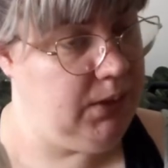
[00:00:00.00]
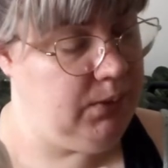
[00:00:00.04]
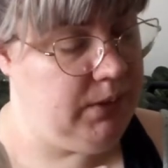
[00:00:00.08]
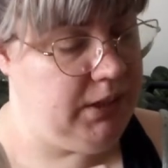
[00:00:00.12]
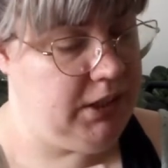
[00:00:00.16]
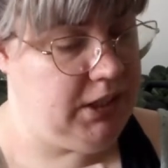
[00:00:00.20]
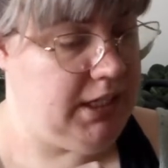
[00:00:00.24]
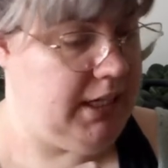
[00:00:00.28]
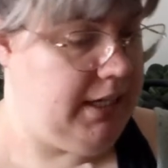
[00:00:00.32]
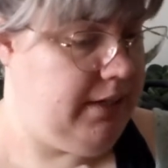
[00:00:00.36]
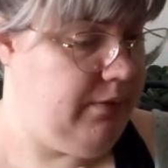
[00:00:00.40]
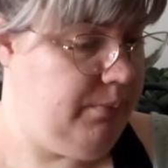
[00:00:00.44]

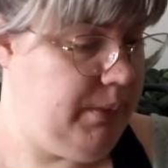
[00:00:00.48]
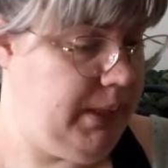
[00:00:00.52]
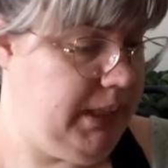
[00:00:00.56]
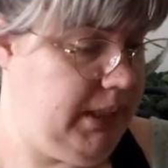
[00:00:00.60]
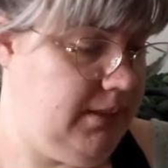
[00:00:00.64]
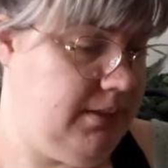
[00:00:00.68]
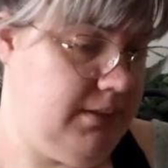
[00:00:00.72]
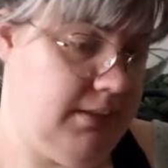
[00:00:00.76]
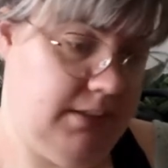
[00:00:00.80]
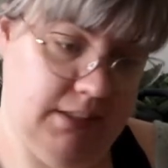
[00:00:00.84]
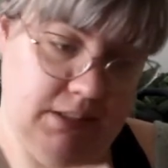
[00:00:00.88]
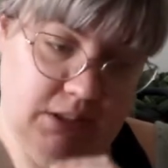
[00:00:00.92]
which I have
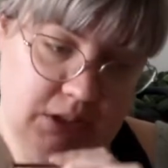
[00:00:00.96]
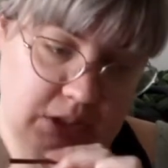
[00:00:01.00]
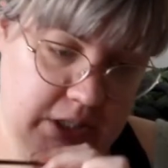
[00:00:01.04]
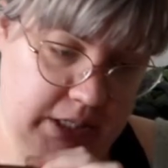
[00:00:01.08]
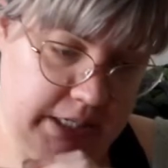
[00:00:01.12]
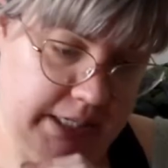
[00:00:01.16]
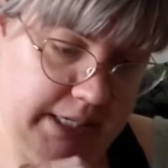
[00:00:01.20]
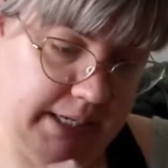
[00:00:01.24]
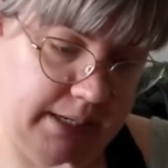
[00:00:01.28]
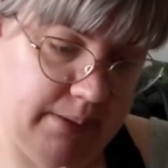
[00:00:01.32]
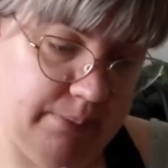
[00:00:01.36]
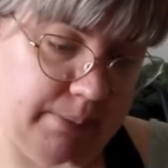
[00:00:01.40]
been
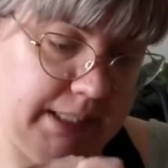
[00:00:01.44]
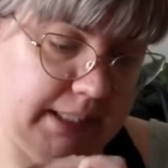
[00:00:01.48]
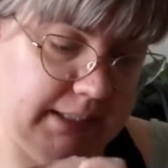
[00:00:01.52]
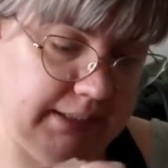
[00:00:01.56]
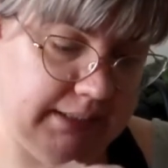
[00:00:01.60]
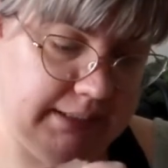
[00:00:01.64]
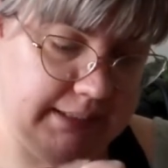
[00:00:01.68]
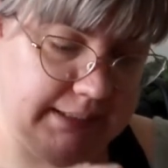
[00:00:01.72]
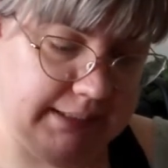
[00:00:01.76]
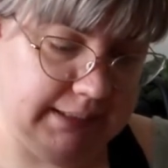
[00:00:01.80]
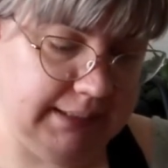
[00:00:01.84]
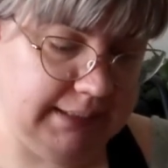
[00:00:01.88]
learning
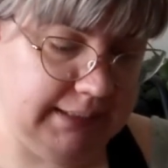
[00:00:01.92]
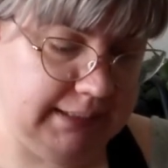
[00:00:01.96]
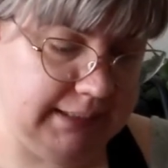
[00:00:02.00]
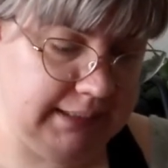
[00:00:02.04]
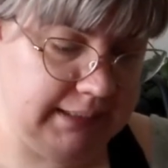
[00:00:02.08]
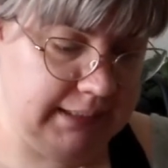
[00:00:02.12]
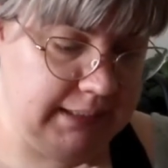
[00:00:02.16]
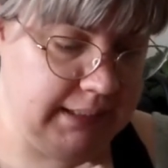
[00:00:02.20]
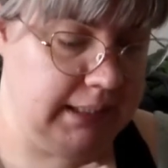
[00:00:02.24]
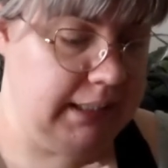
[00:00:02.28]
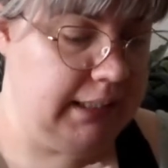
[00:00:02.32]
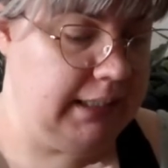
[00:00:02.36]
about this
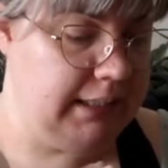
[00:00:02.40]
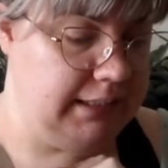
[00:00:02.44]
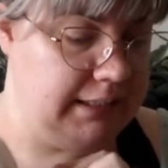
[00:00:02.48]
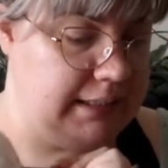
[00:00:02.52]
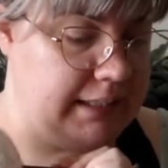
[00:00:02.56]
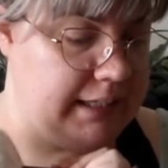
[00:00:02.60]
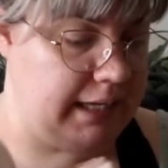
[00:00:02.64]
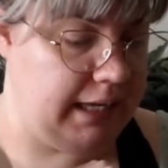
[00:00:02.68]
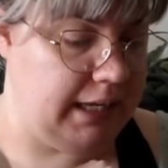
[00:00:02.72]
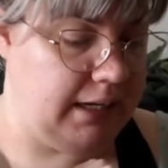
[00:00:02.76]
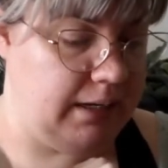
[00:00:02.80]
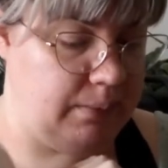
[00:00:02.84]

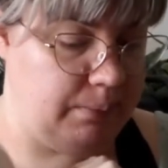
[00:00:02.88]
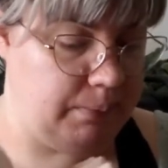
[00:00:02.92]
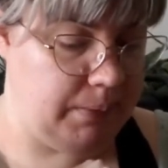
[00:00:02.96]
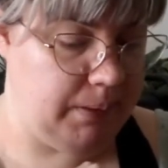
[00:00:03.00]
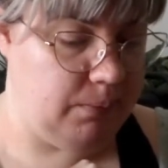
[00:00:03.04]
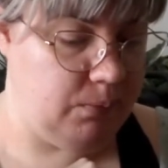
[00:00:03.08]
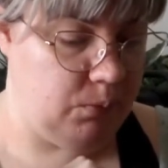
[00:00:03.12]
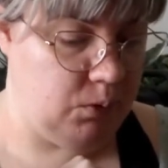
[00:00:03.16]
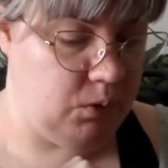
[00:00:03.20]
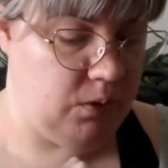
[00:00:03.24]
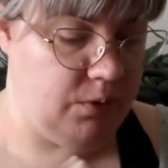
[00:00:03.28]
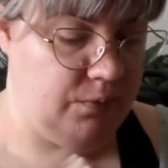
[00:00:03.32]
to get a
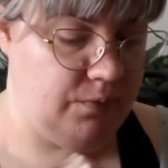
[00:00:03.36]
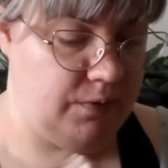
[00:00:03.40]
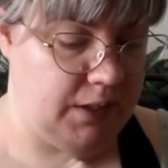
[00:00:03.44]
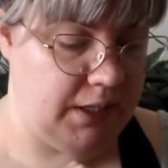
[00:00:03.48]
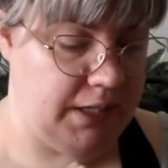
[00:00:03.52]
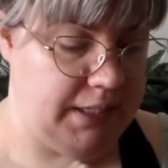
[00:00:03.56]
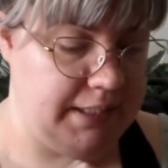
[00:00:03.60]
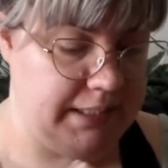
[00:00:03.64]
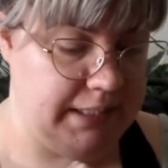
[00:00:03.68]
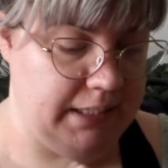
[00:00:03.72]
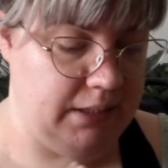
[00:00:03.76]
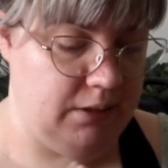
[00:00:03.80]
bit more of an
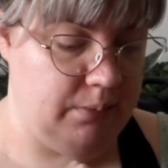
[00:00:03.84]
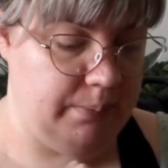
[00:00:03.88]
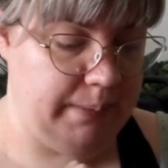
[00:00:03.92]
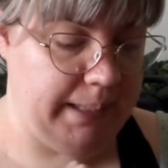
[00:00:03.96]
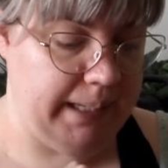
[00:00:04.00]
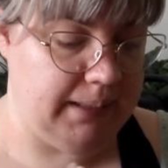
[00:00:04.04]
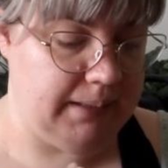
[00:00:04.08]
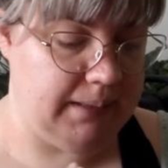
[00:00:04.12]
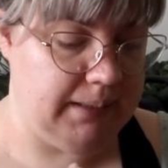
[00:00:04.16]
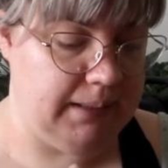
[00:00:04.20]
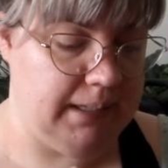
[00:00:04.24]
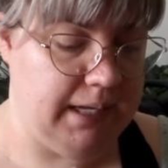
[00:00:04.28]
idea
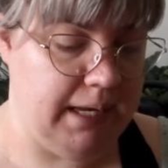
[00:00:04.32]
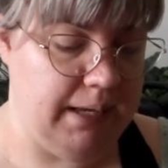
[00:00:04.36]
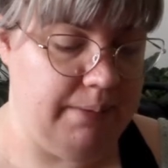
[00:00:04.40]
about it.